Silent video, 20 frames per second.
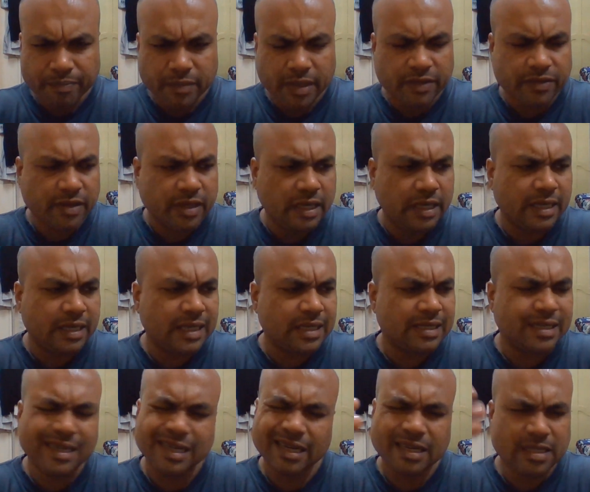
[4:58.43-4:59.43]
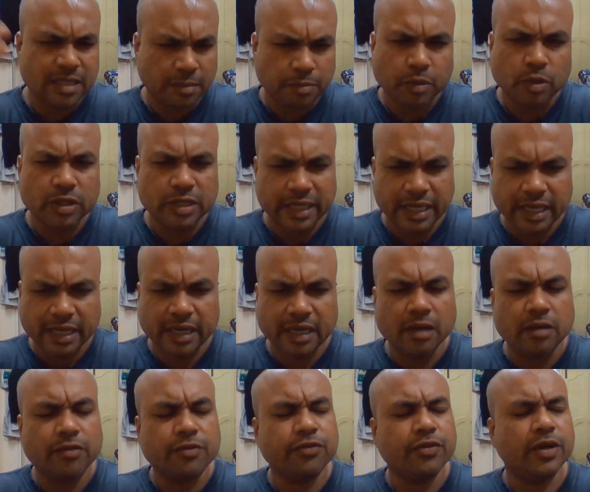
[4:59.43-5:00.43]
Basically, they said it supports any
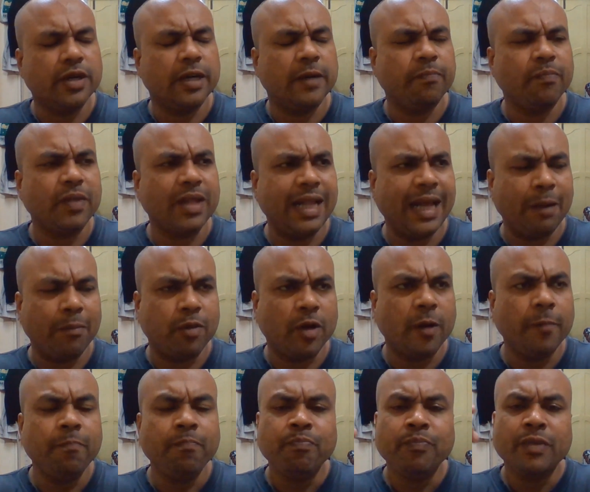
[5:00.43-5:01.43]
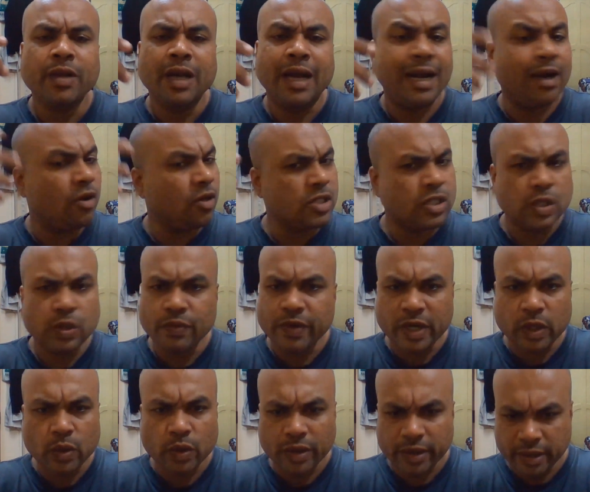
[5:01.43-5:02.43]
kind of laptop, and also we
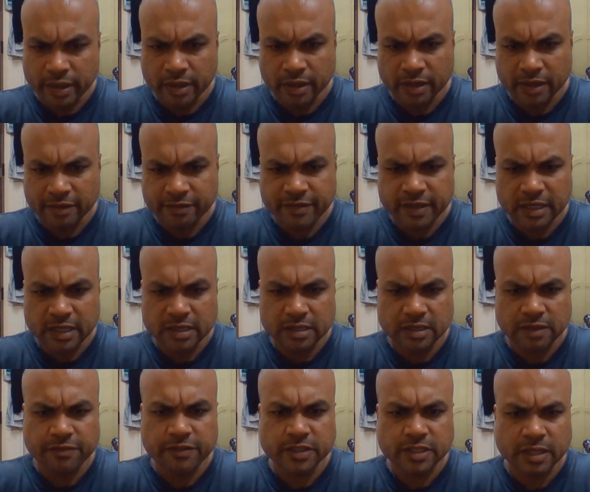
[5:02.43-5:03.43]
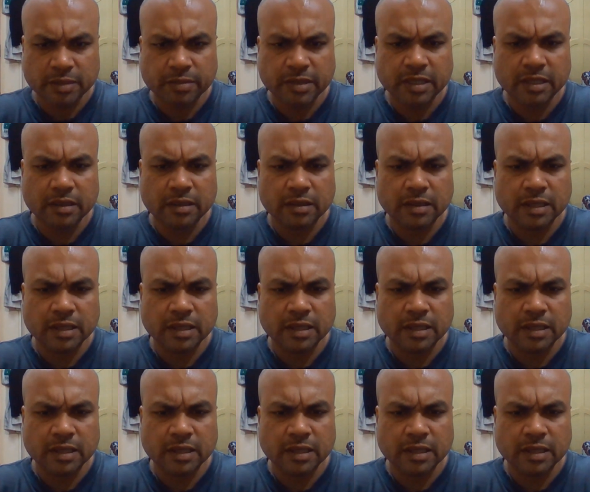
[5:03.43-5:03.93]
could return if it's something